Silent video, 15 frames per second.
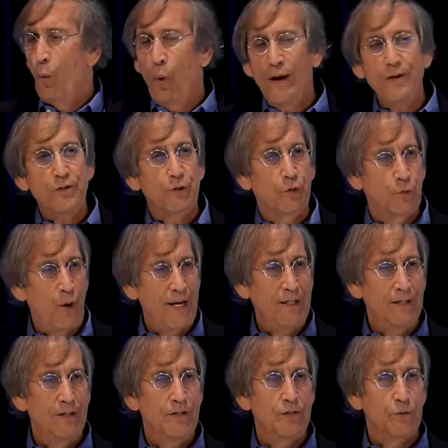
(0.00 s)
What does
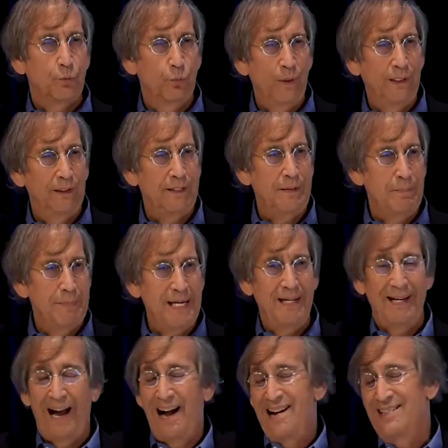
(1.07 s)
greatness really mean?